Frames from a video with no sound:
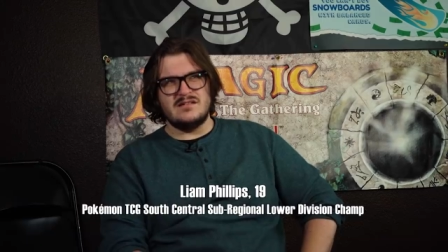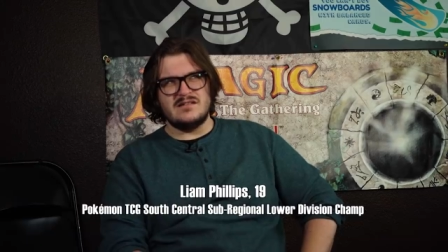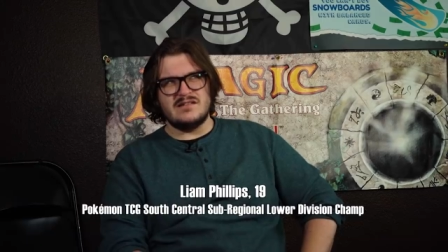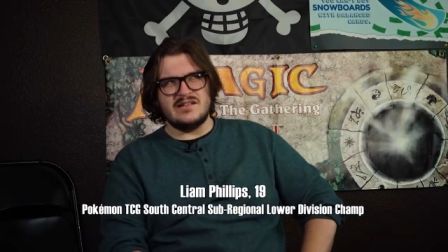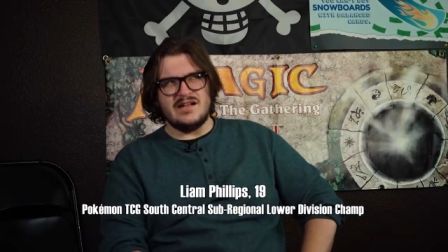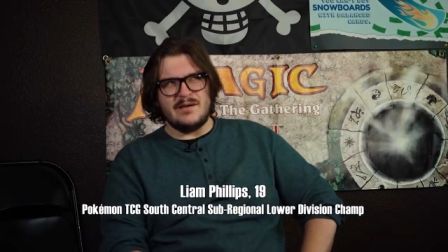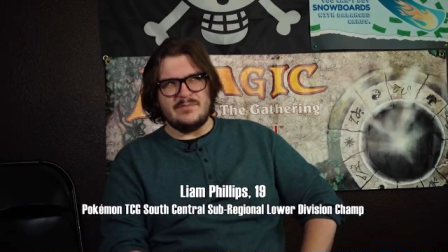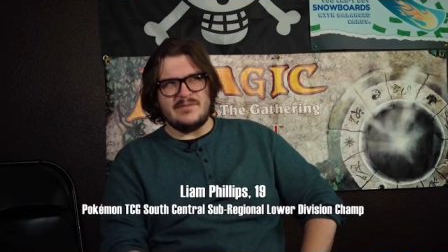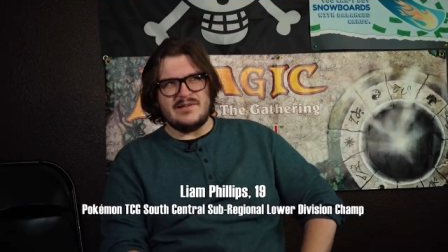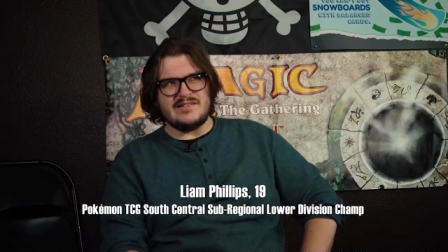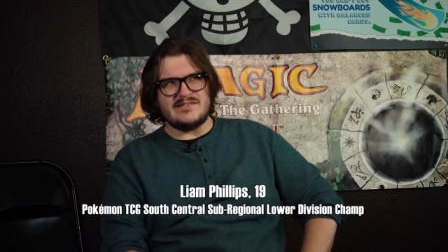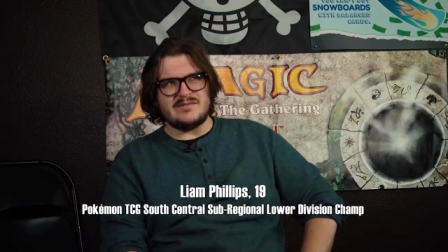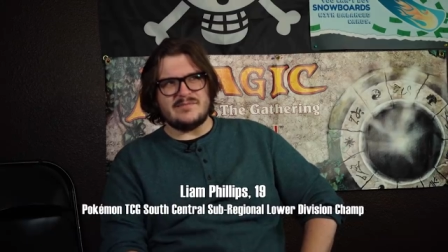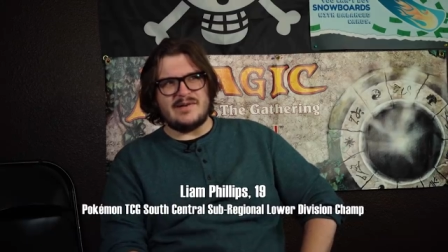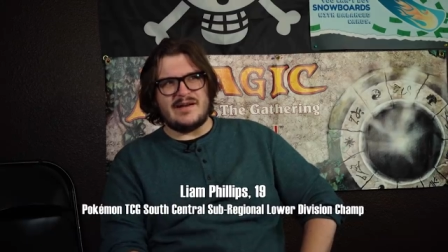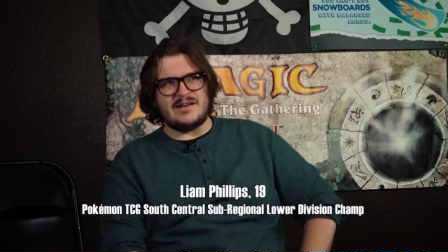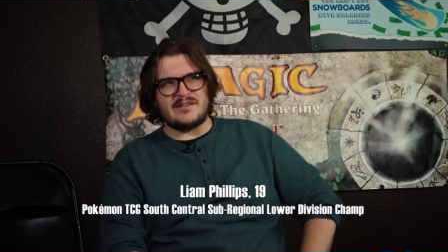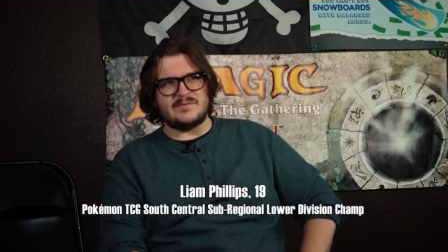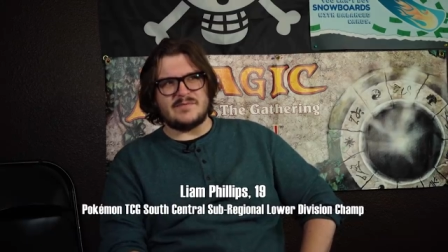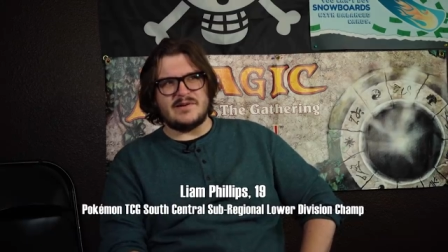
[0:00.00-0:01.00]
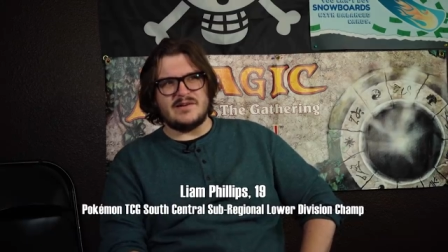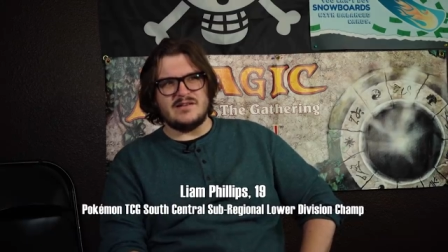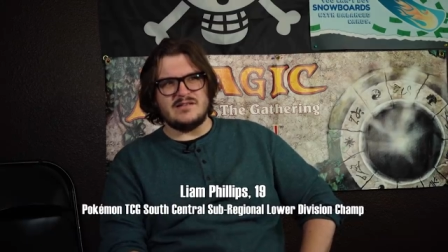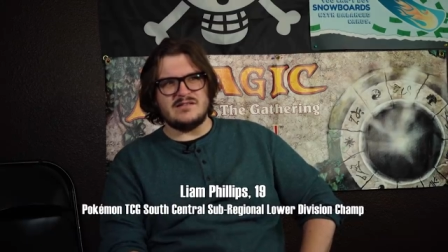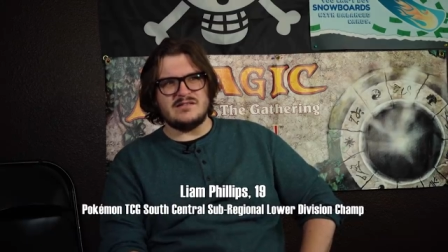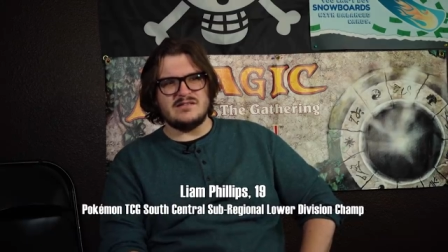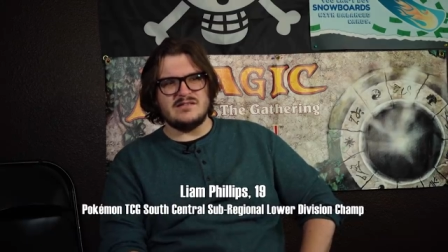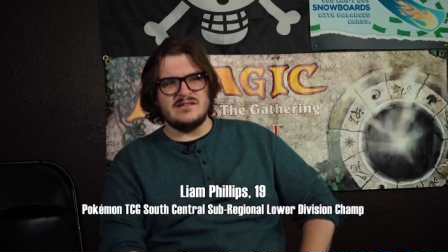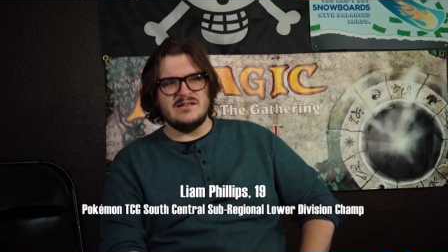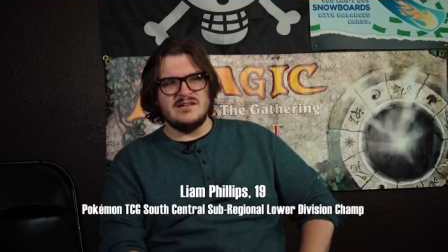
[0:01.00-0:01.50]
Yeah, I played some Battle
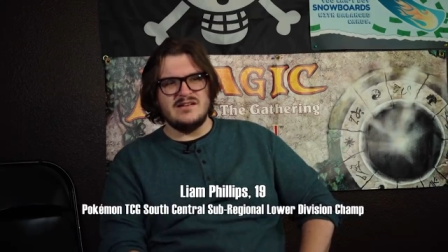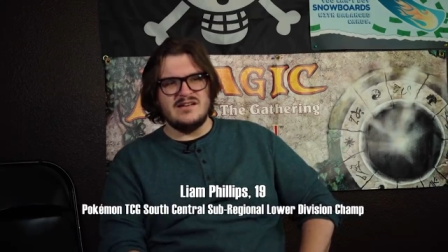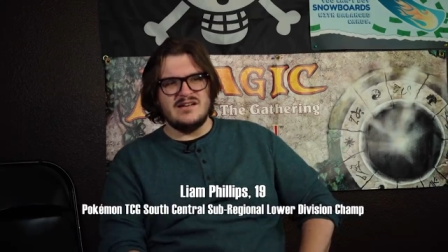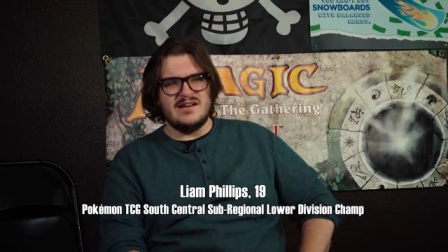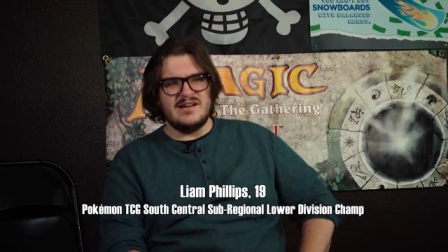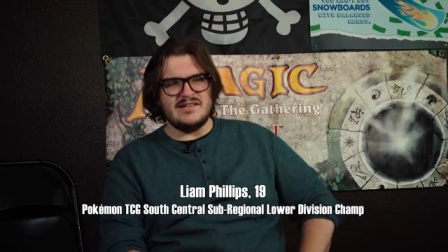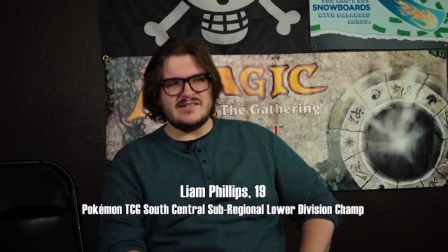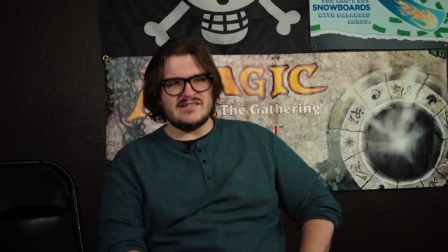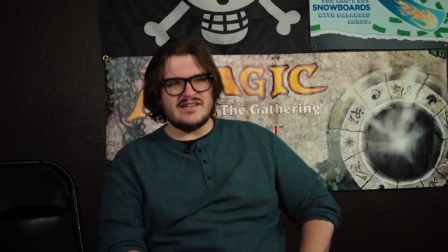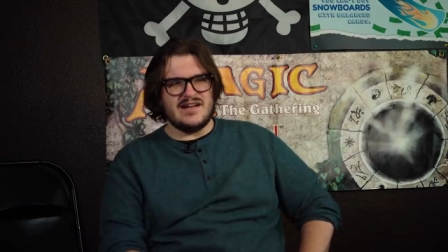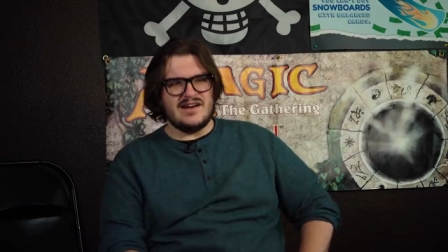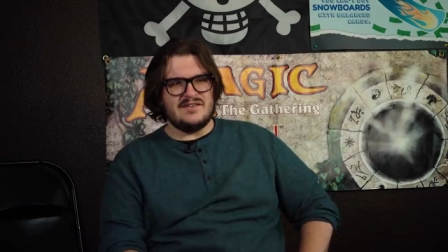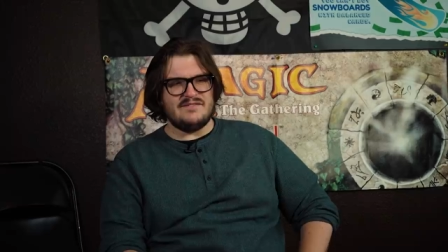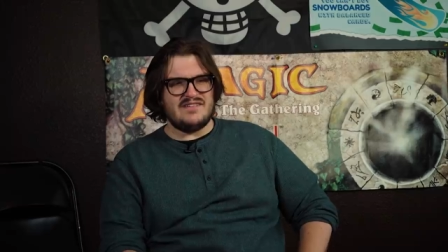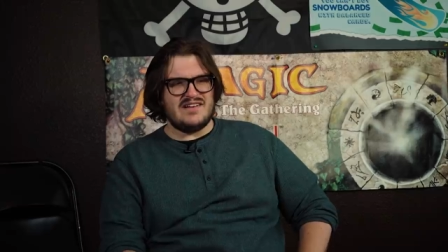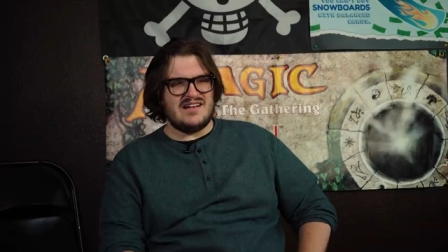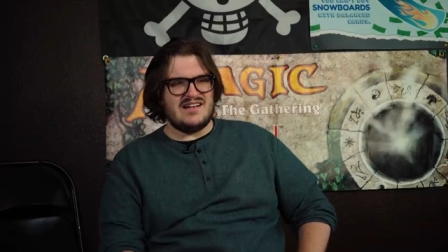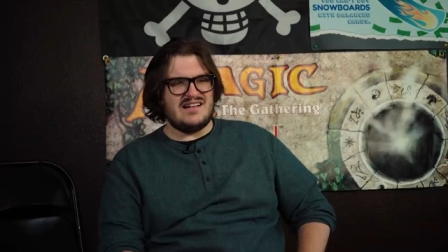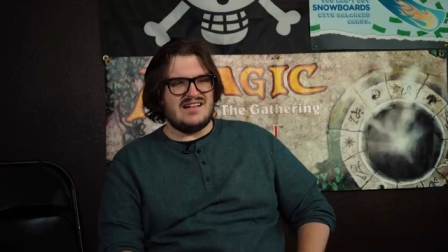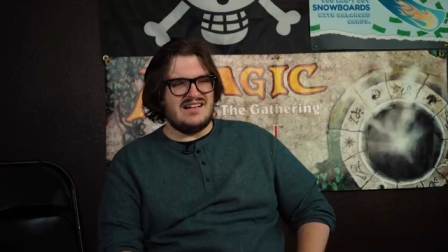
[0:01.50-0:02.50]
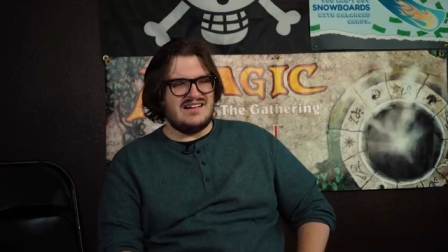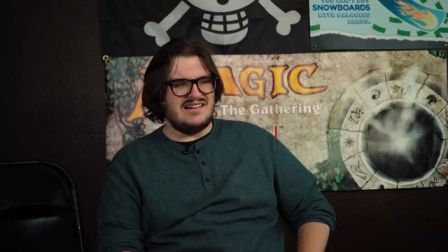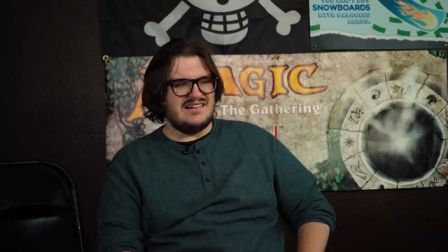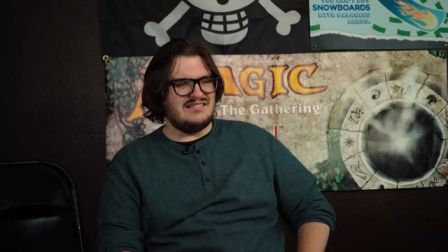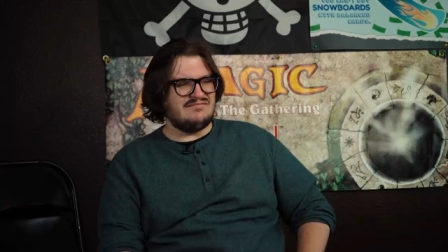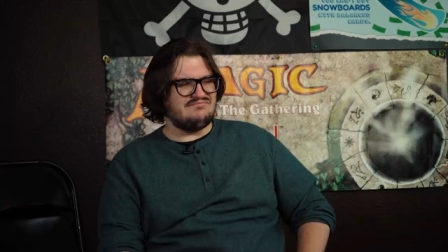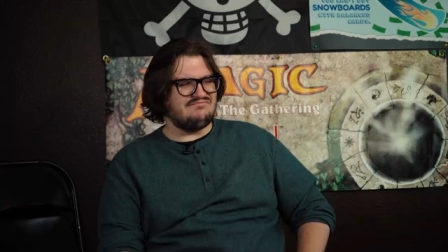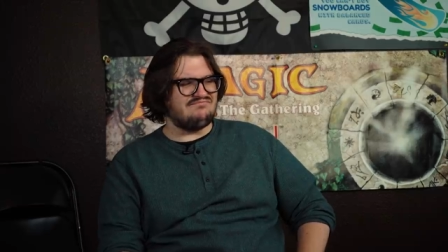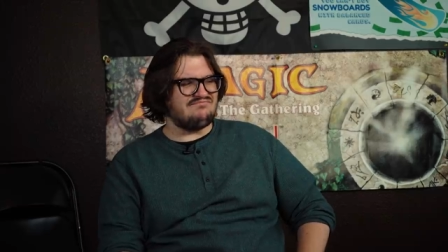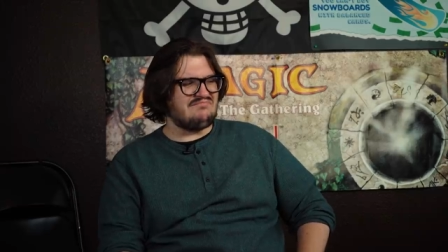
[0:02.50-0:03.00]
Spirits. It's kind of a,
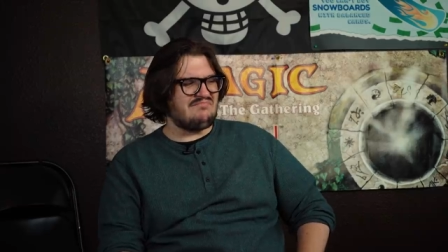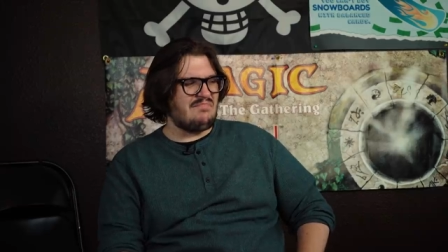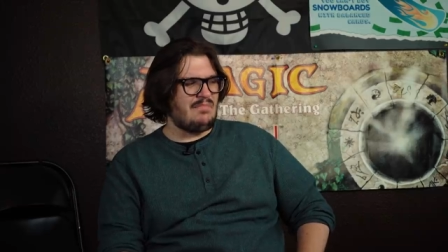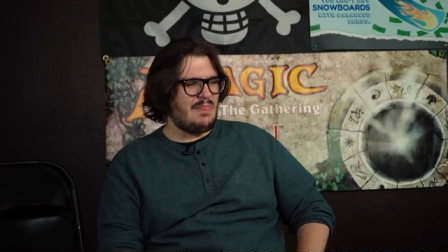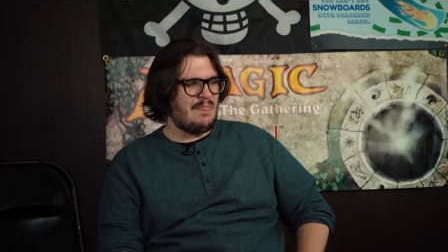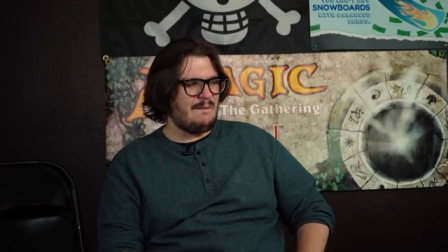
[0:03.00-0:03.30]
um,